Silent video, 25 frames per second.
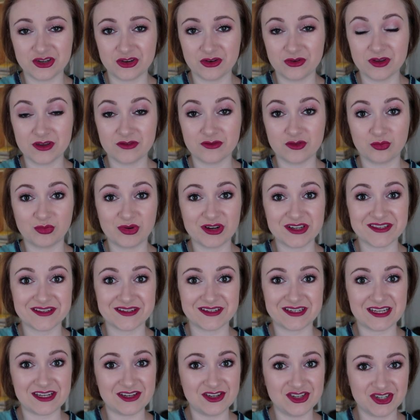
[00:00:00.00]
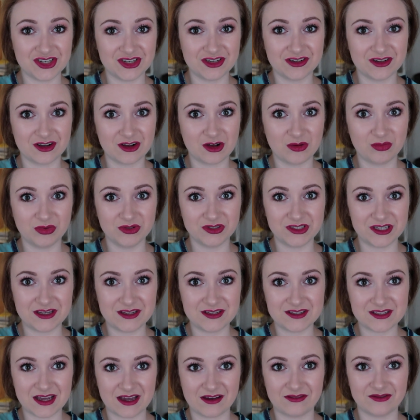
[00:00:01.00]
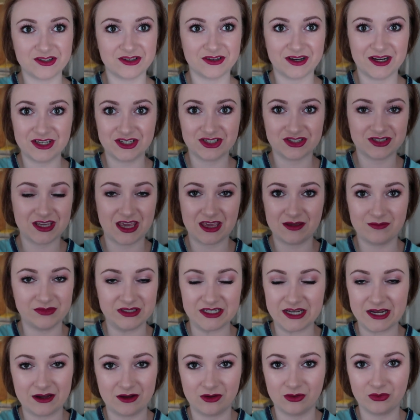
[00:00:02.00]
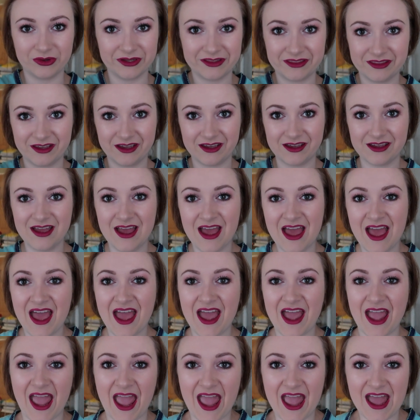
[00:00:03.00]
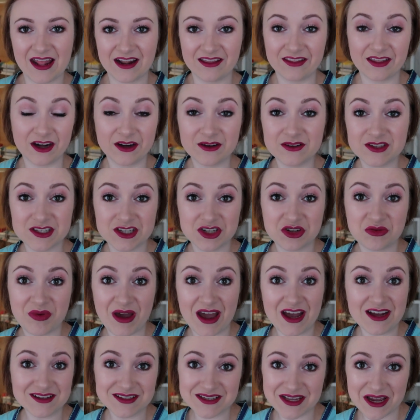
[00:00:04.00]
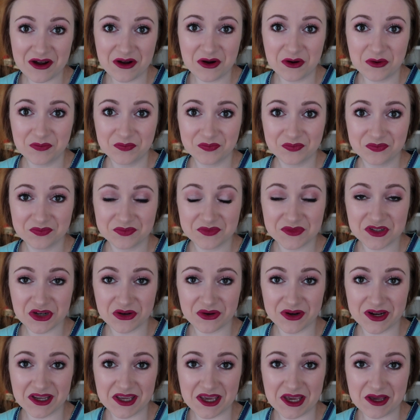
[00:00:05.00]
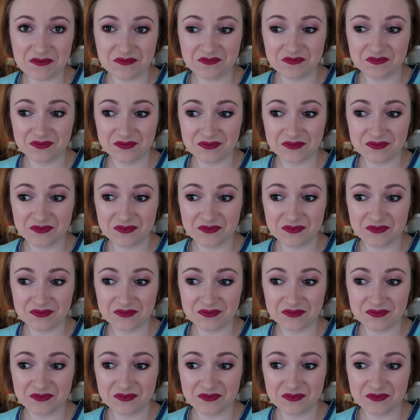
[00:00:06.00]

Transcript: to go give a presentation a couple days after I just came down with it and I thought I was gonna pass out during it.